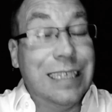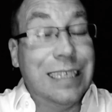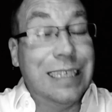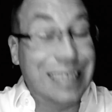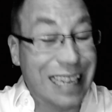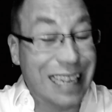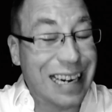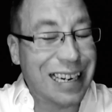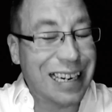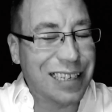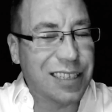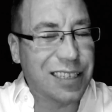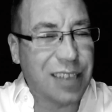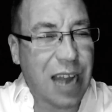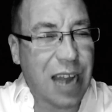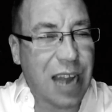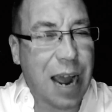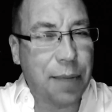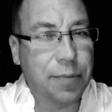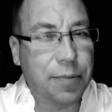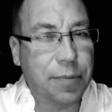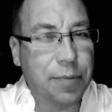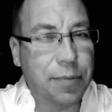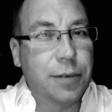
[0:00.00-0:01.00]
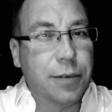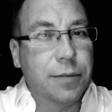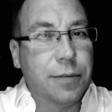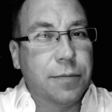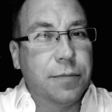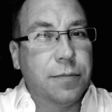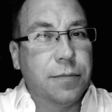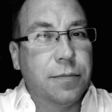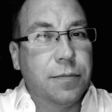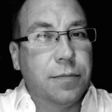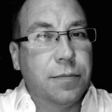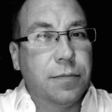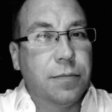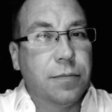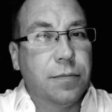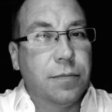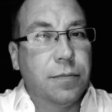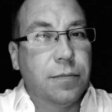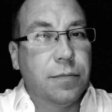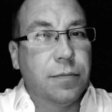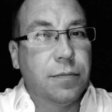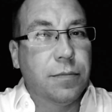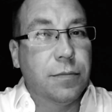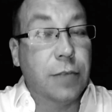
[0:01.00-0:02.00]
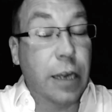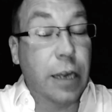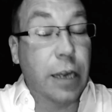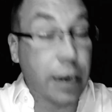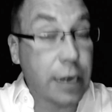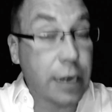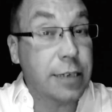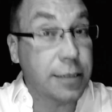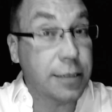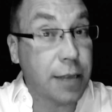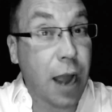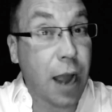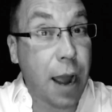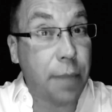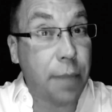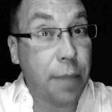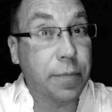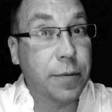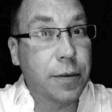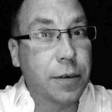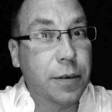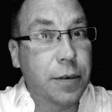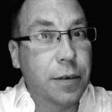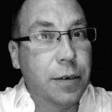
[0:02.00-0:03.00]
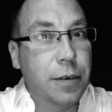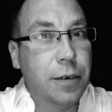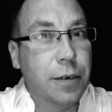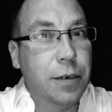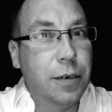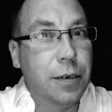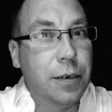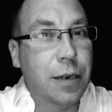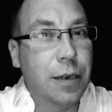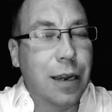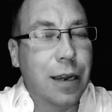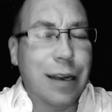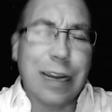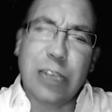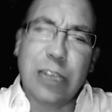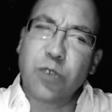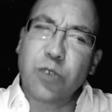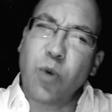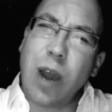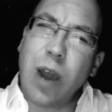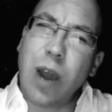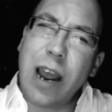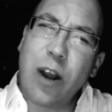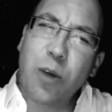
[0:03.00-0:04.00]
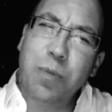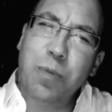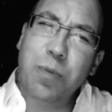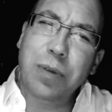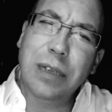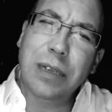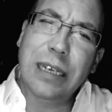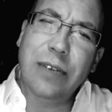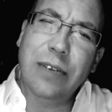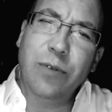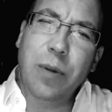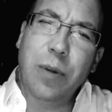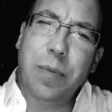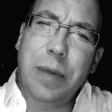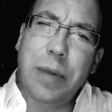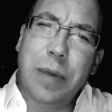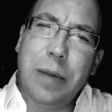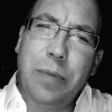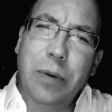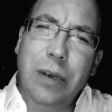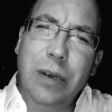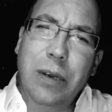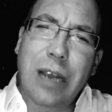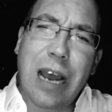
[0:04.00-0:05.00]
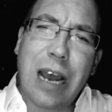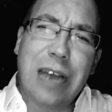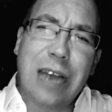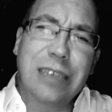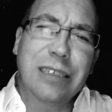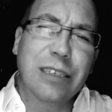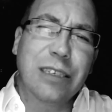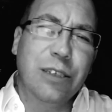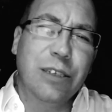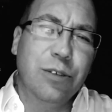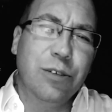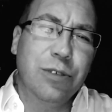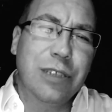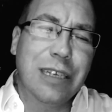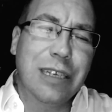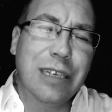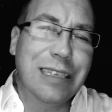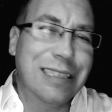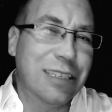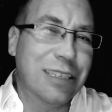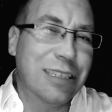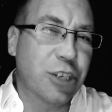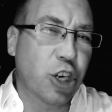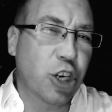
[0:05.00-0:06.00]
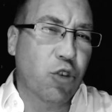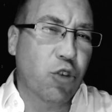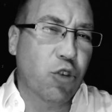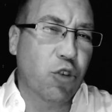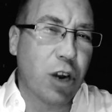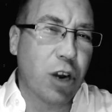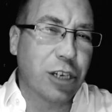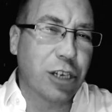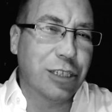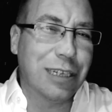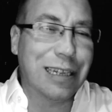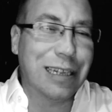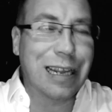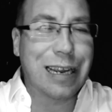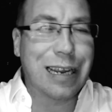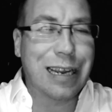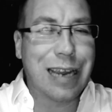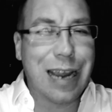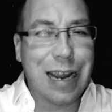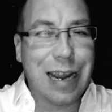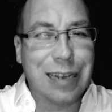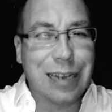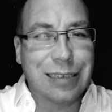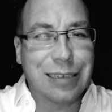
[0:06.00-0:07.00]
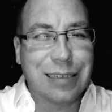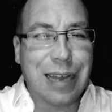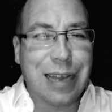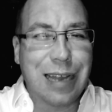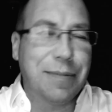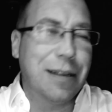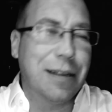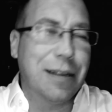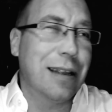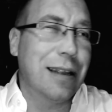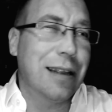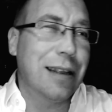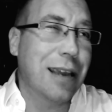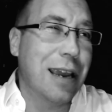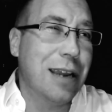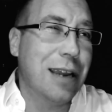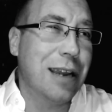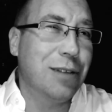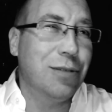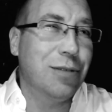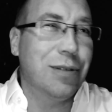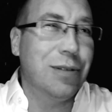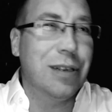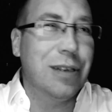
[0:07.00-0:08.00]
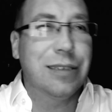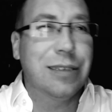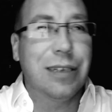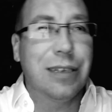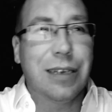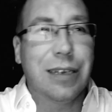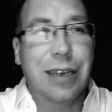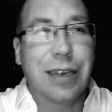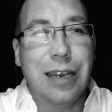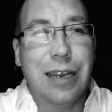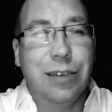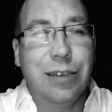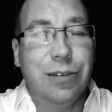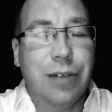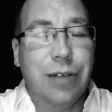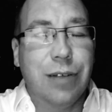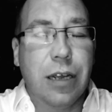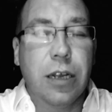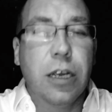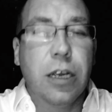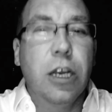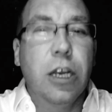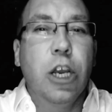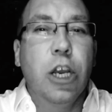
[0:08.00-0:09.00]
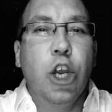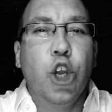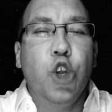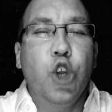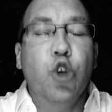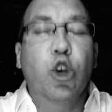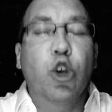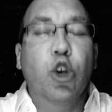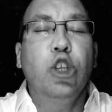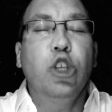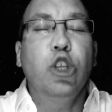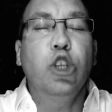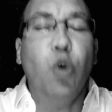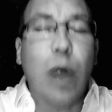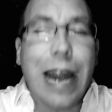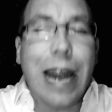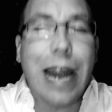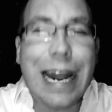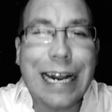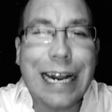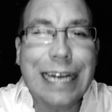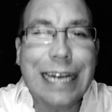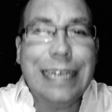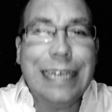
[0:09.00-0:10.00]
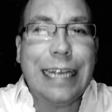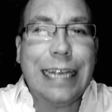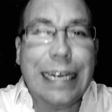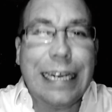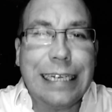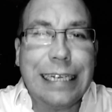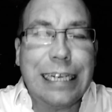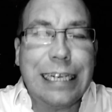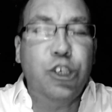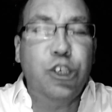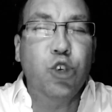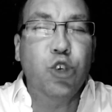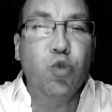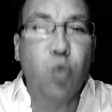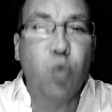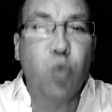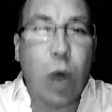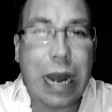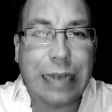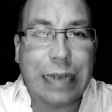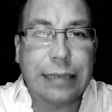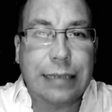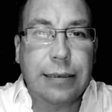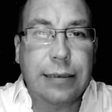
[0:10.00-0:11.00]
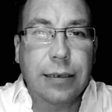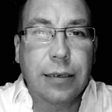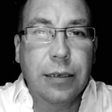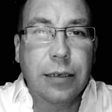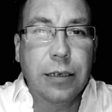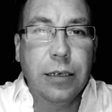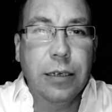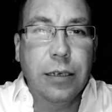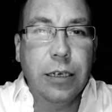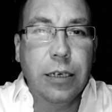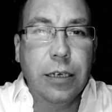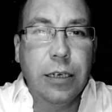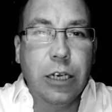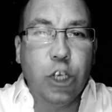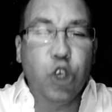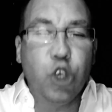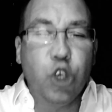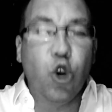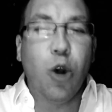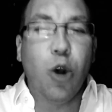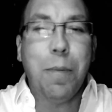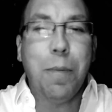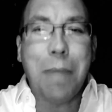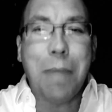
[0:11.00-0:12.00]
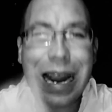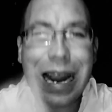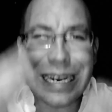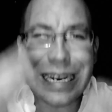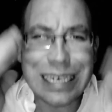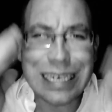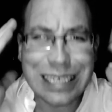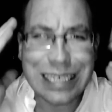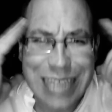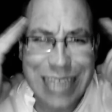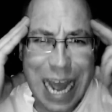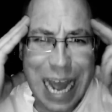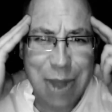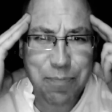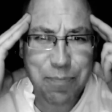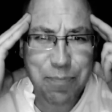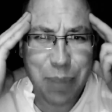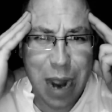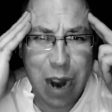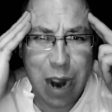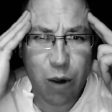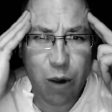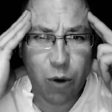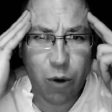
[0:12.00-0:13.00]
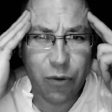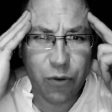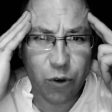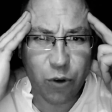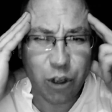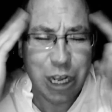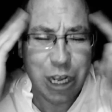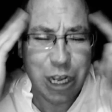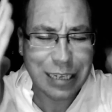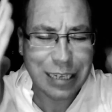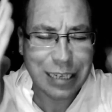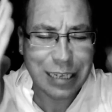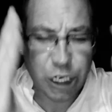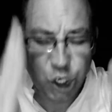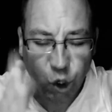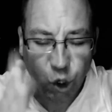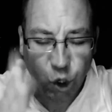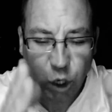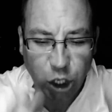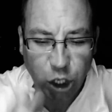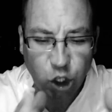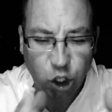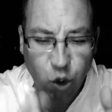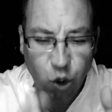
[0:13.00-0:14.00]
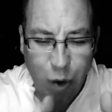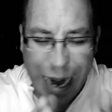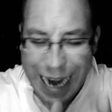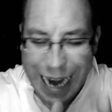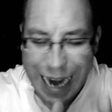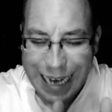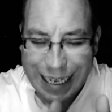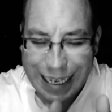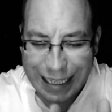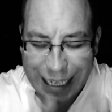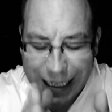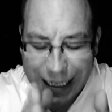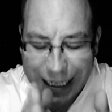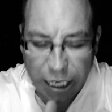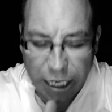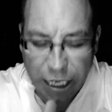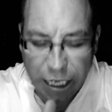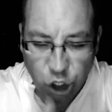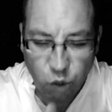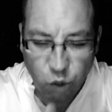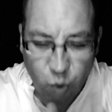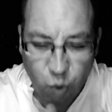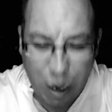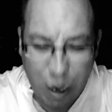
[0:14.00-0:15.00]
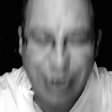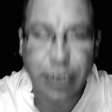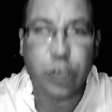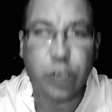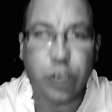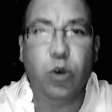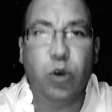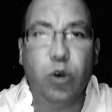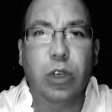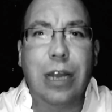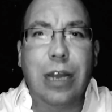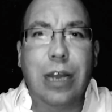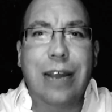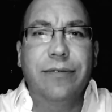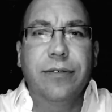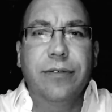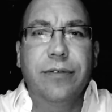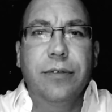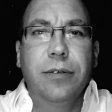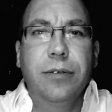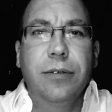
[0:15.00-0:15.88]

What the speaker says: And then I stopped. And I stopped. And that's why I don't believe where people constantly use things as a crutch, that they can't stop, that they can't do this, they can't do that. You can do anything that you want. Your mind is that powerful that you can do anything that you want in your life.